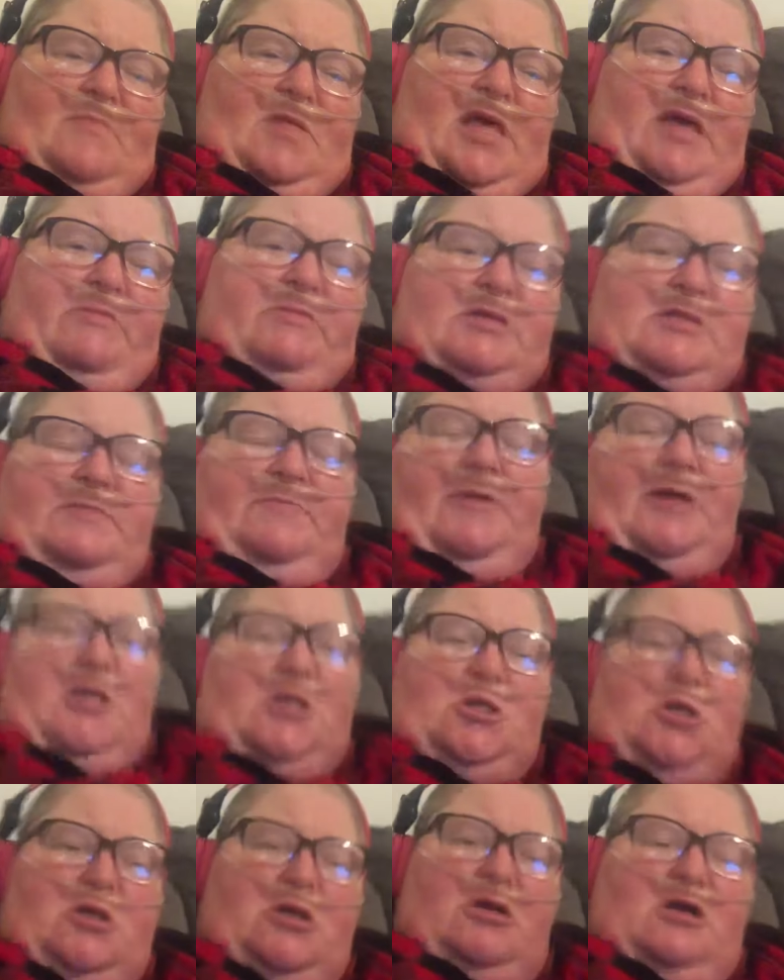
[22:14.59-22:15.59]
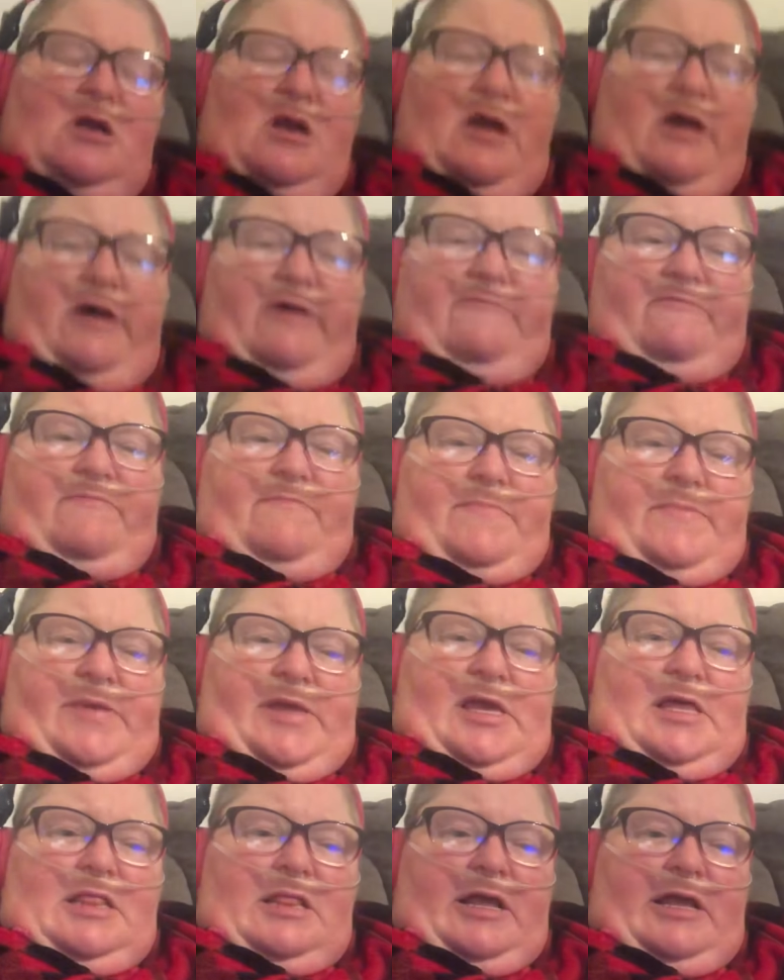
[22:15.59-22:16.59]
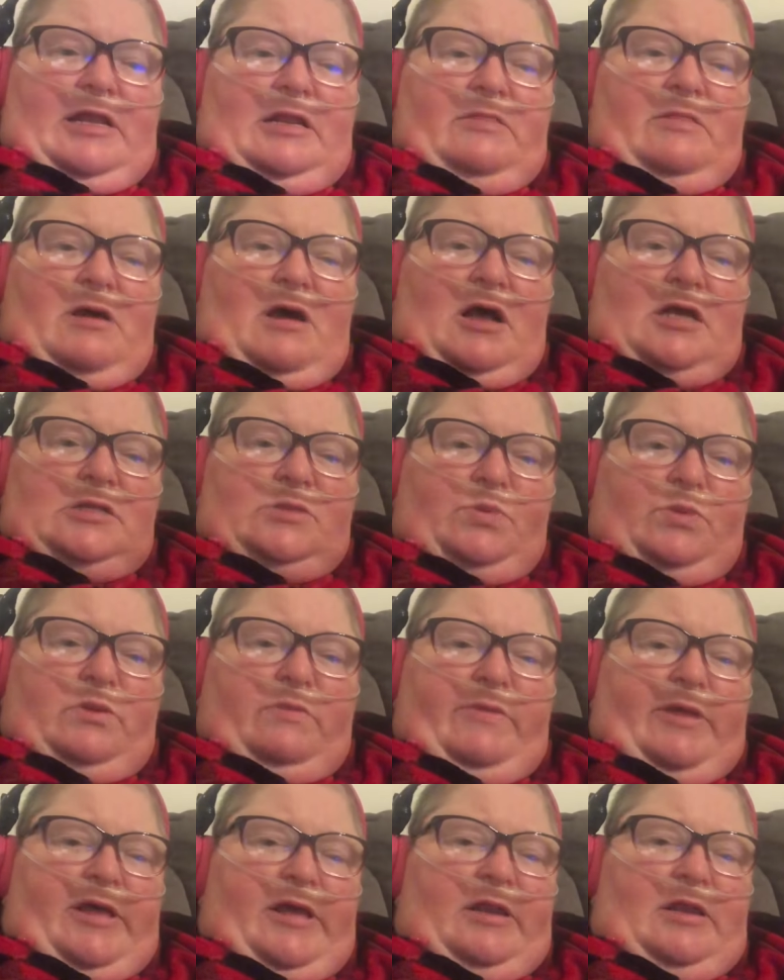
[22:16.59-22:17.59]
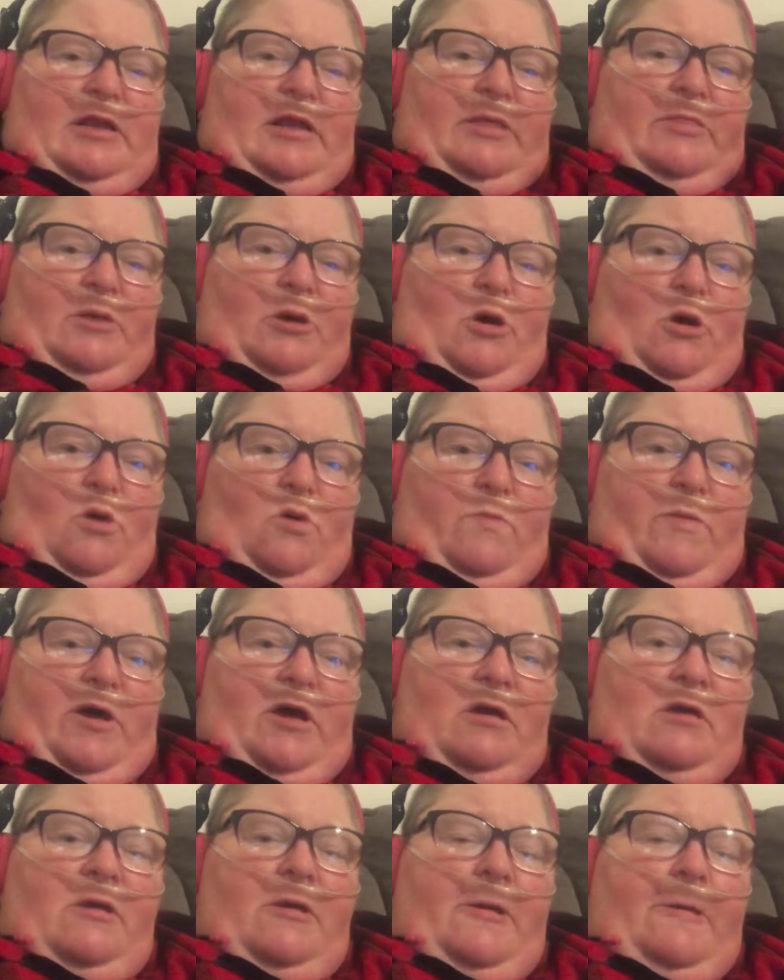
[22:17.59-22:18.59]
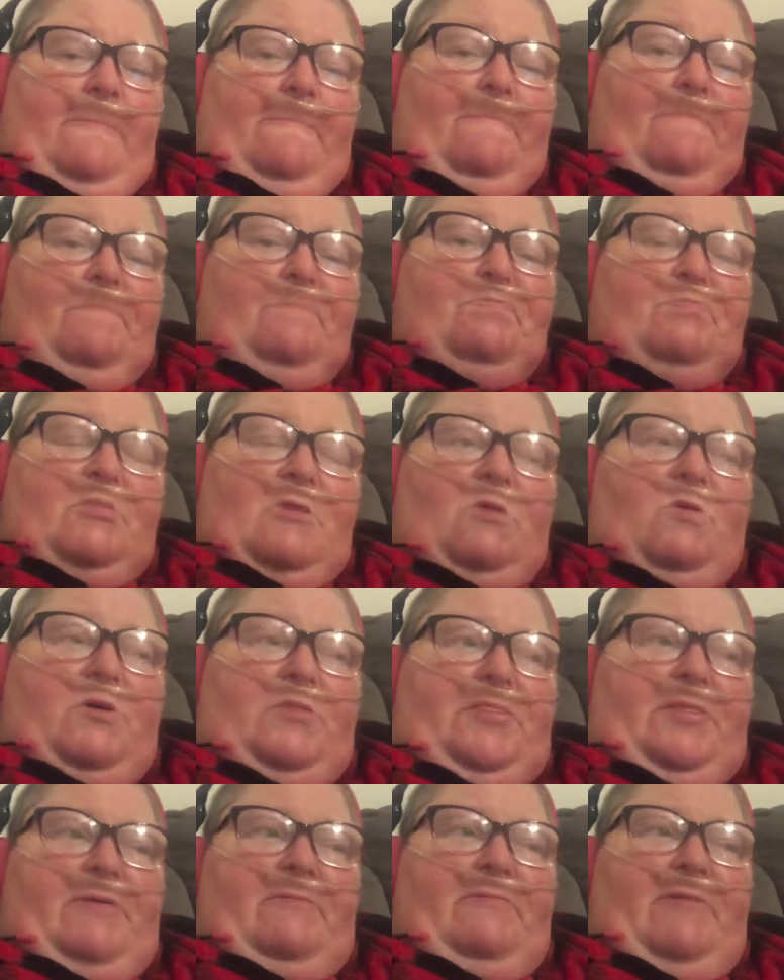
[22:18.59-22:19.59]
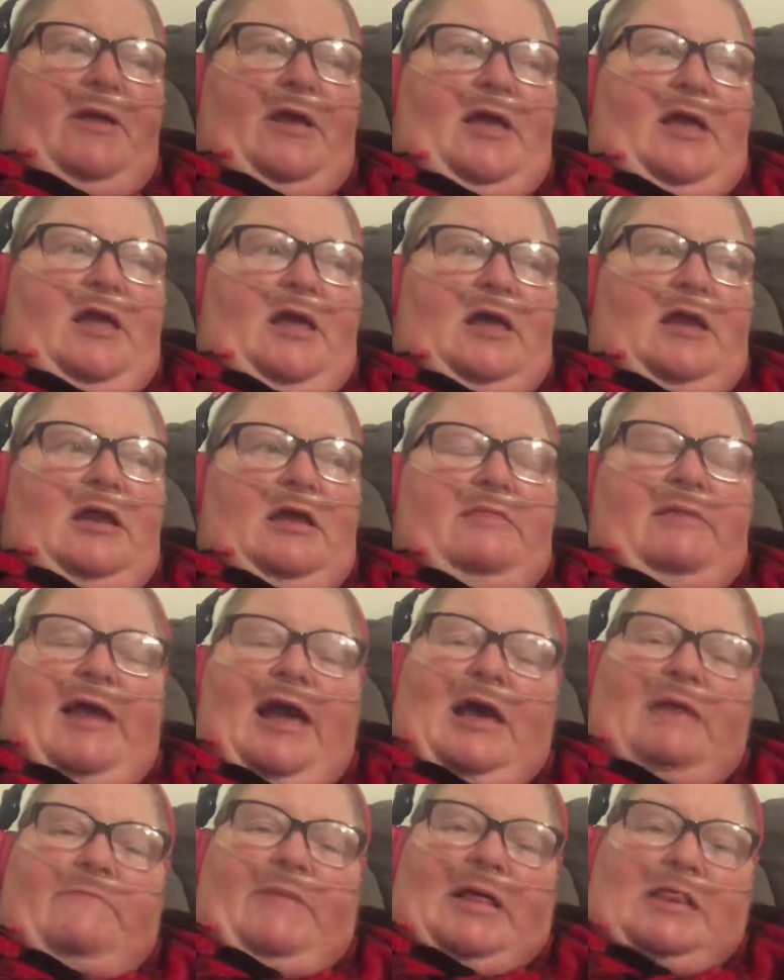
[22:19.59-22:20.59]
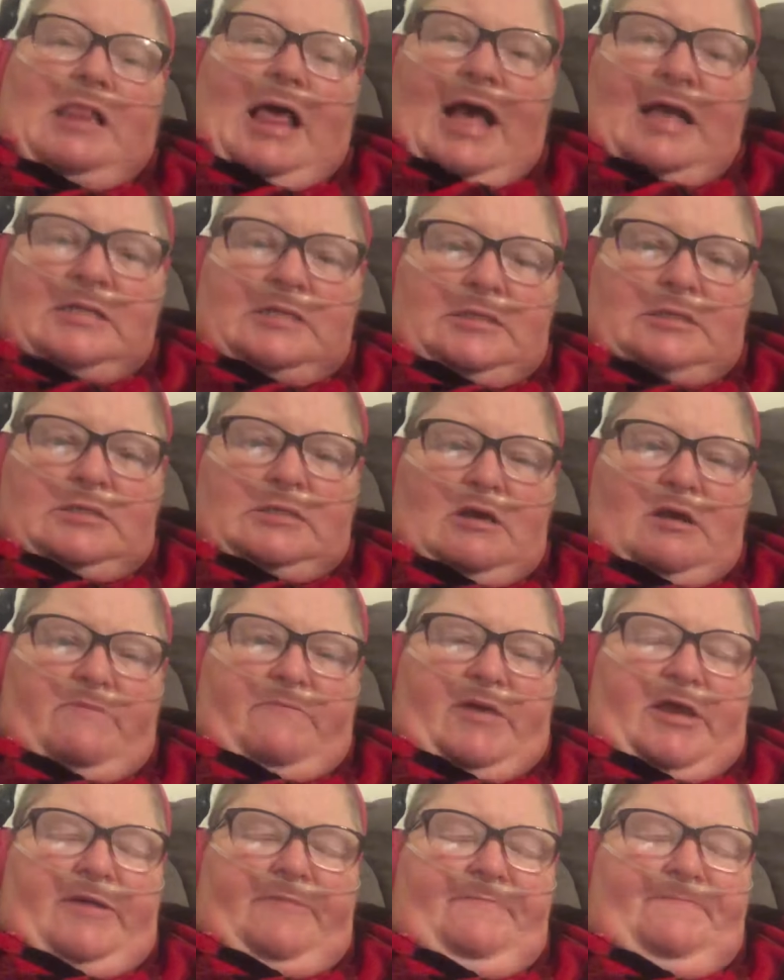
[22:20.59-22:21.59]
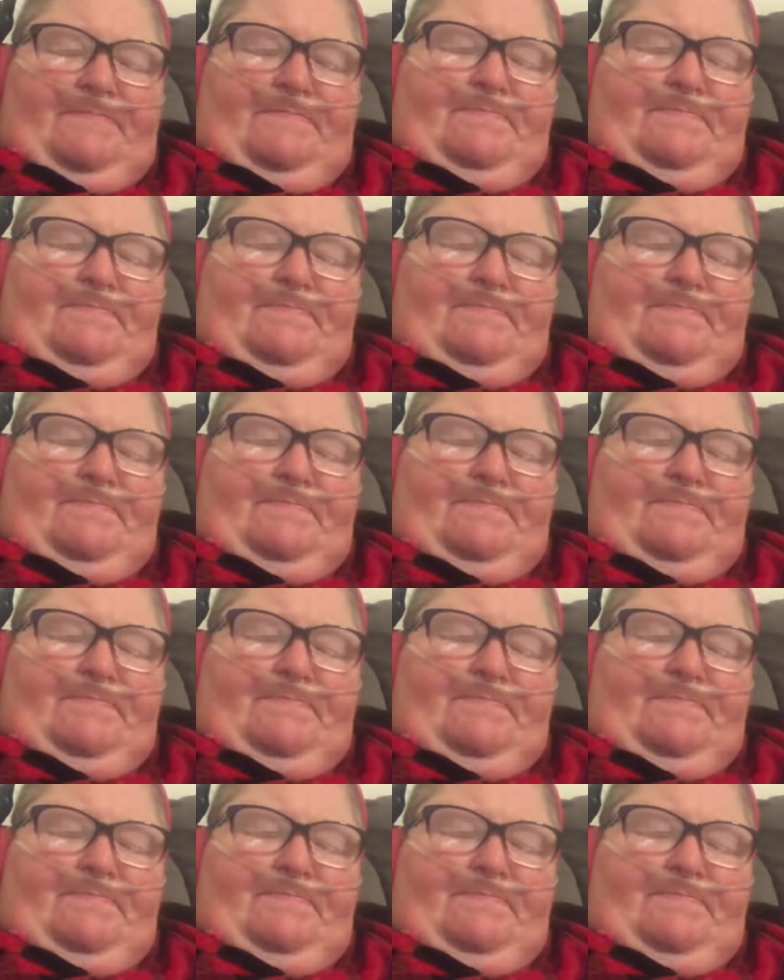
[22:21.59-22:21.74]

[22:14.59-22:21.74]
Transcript: It was a picture of me laying in the hospital bed in the coma with the vent in, and they had my glasses on me,